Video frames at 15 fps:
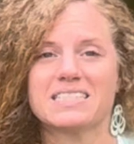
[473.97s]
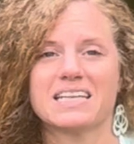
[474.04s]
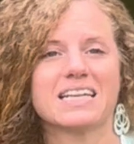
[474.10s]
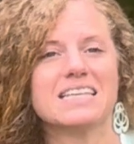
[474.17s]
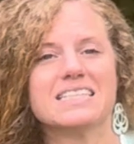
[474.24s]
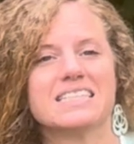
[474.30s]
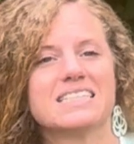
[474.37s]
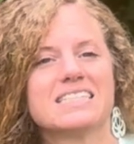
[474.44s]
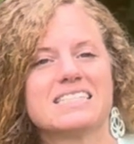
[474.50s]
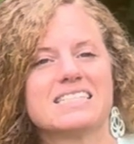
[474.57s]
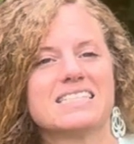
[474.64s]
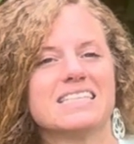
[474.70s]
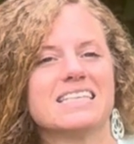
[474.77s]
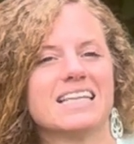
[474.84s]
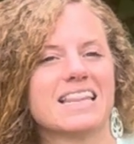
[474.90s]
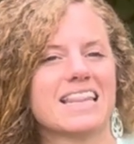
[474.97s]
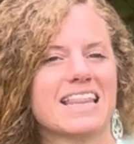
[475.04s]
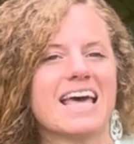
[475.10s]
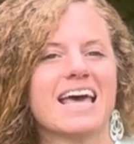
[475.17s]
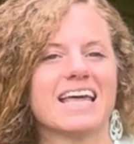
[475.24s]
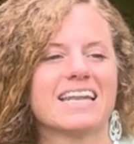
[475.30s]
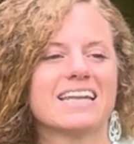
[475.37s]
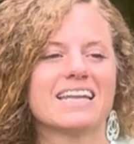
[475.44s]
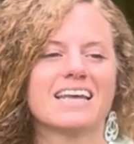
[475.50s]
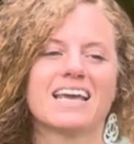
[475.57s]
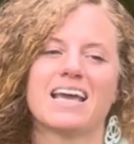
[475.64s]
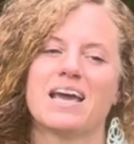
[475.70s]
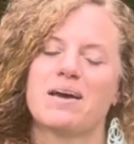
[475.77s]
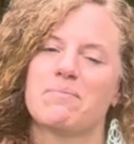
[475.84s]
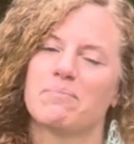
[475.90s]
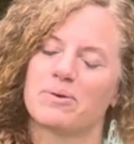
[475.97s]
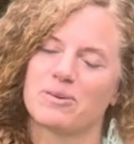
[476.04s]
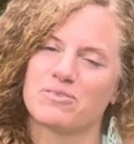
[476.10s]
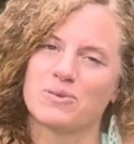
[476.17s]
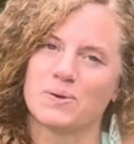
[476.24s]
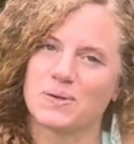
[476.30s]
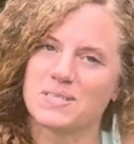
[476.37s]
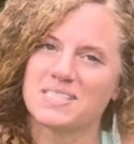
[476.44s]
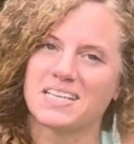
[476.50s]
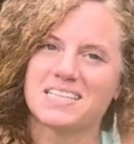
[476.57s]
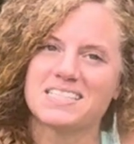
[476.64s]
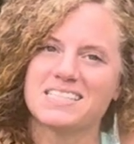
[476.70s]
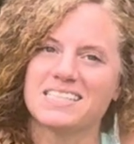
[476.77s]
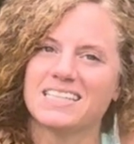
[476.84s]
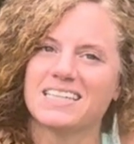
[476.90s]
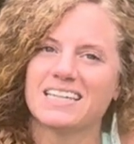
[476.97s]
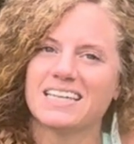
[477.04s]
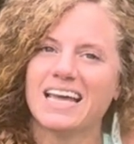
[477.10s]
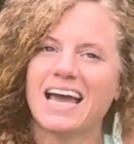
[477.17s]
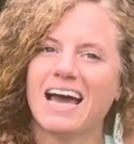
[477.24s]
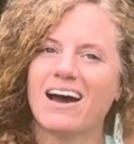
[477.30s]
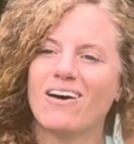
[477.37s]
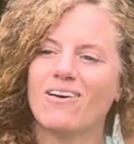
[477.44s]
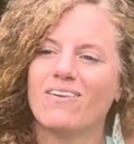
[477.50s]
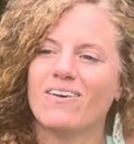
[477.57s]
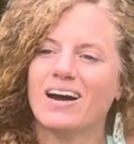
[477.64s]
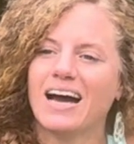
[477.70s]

And I didn't see it then, but of course I see it now,